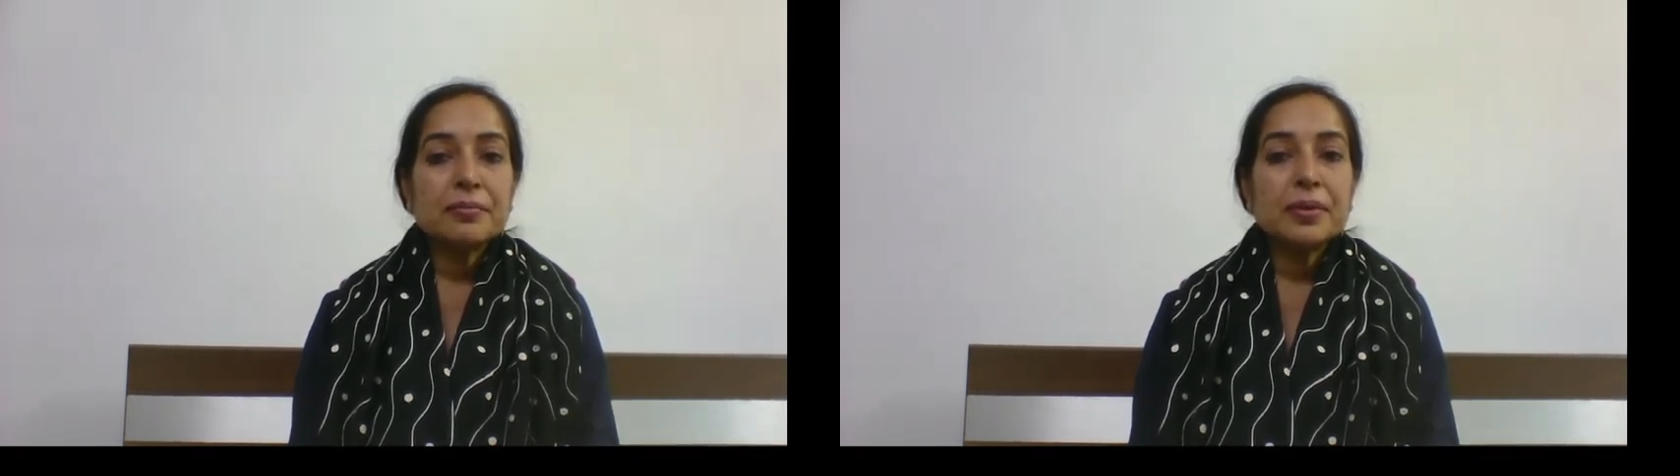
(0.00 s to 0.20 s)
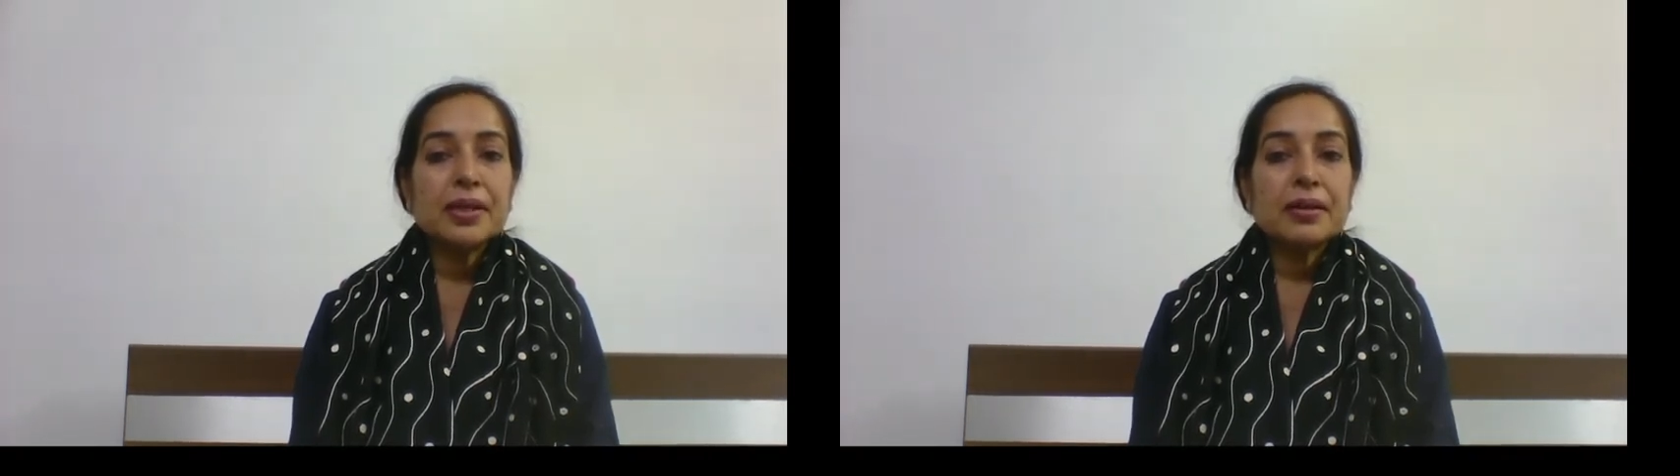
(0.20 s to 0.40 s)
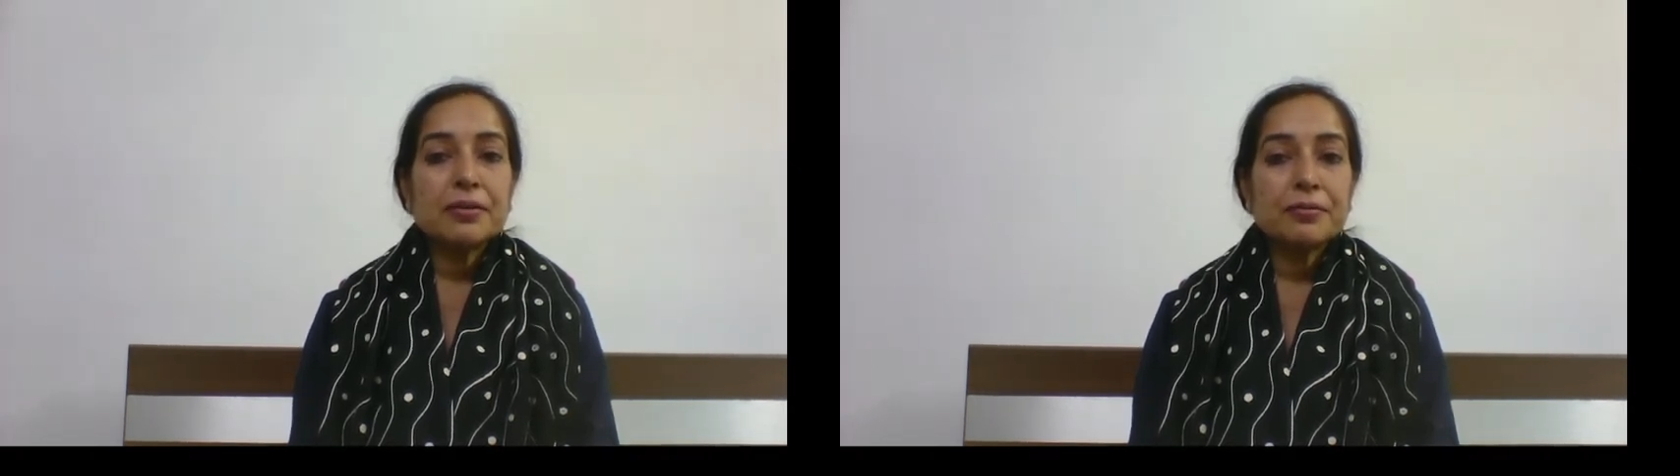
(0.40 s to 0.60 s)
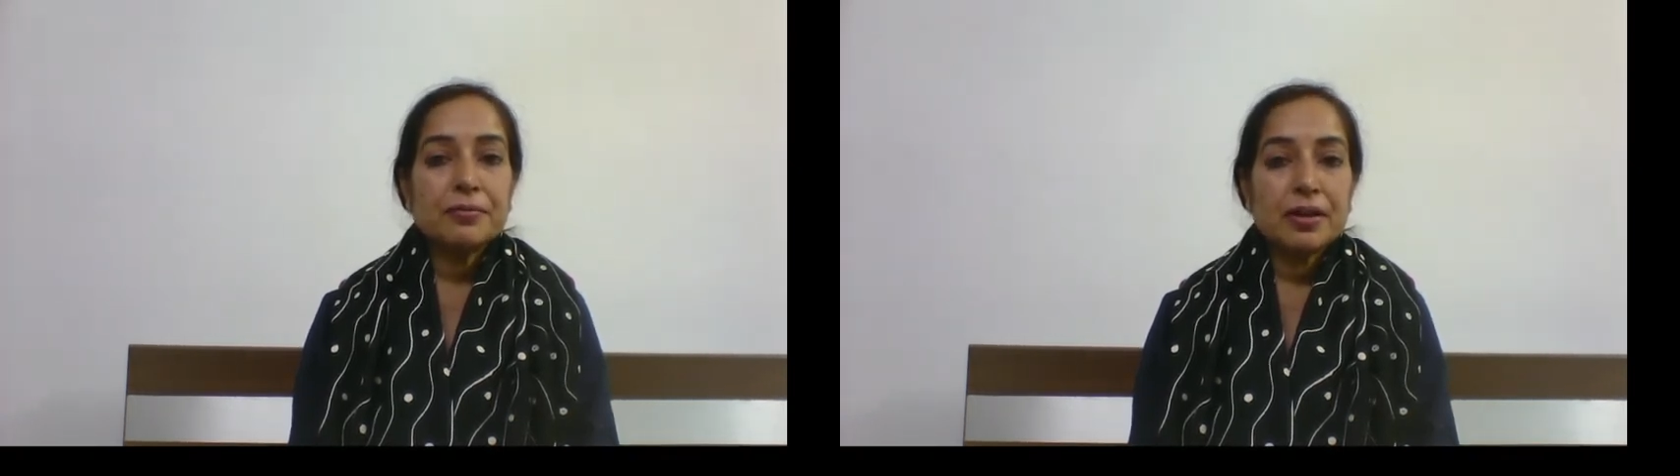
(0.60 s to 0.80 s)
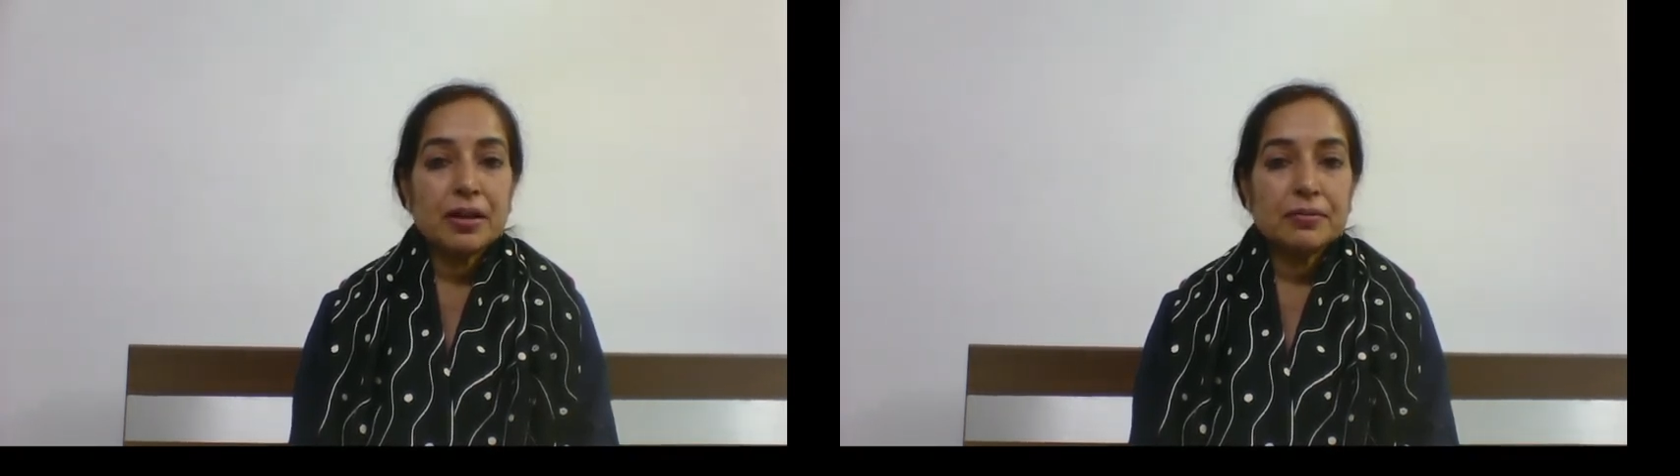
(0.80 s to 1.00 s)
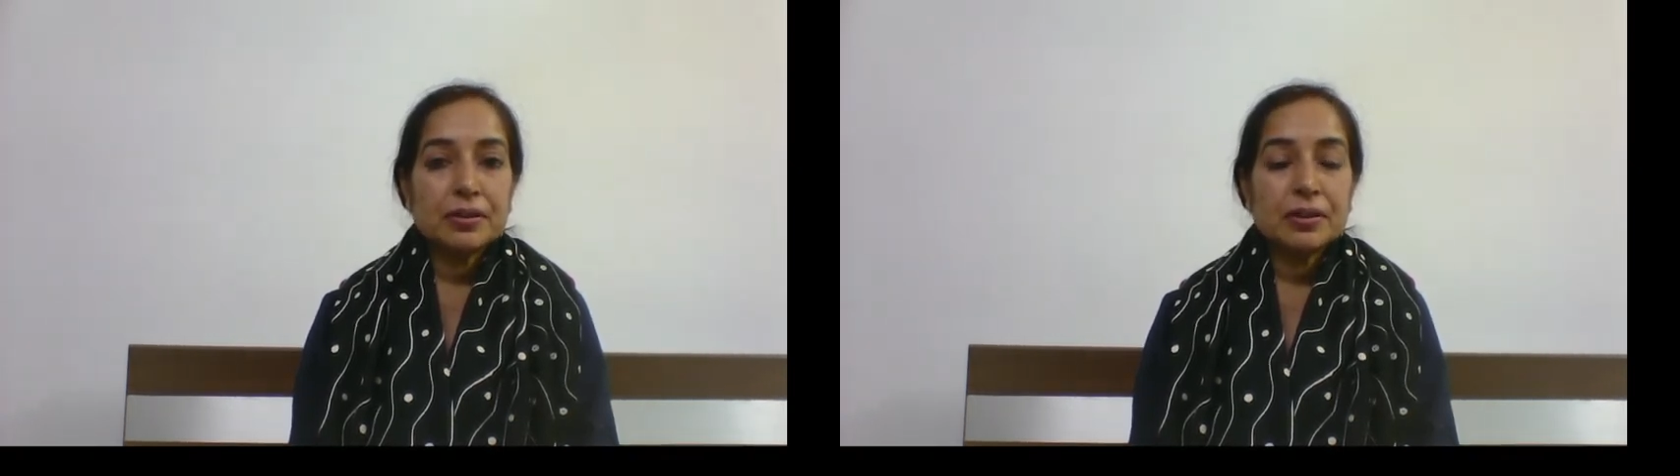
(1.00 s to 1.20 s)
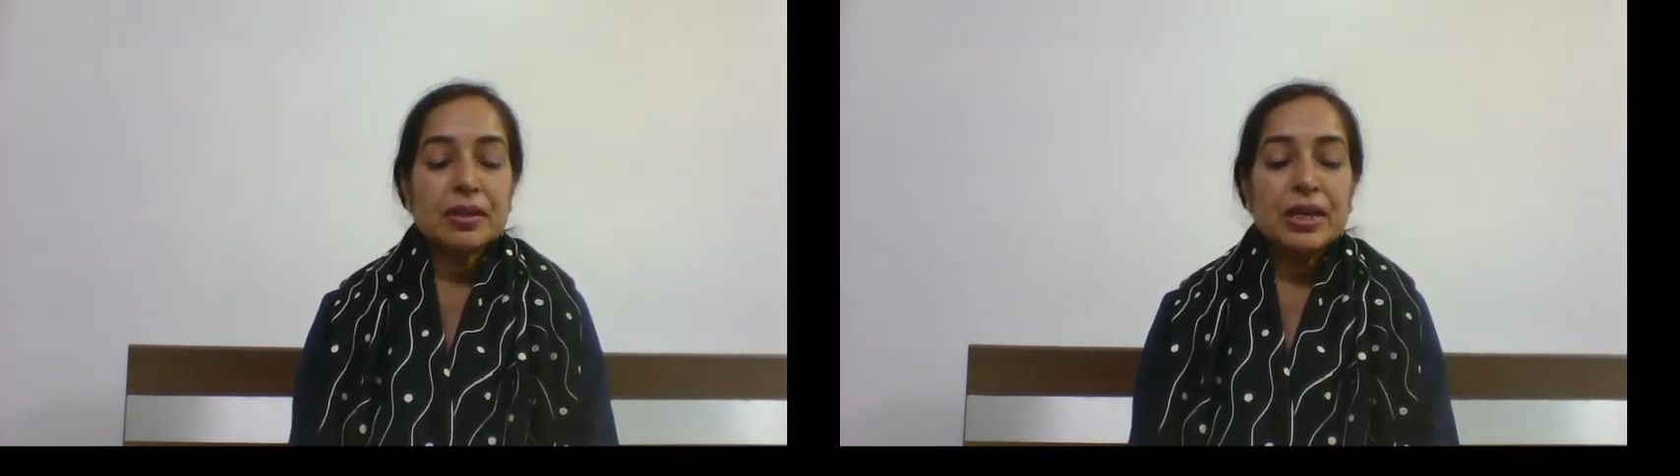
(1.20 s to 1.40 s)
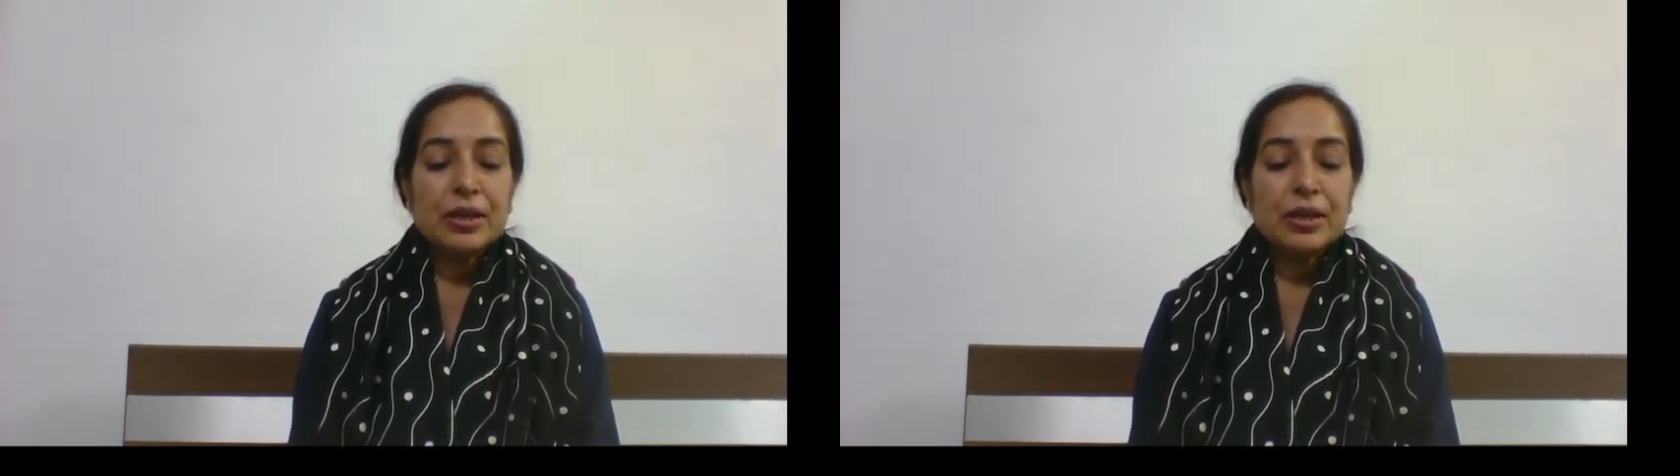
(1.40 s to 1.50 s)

me a flower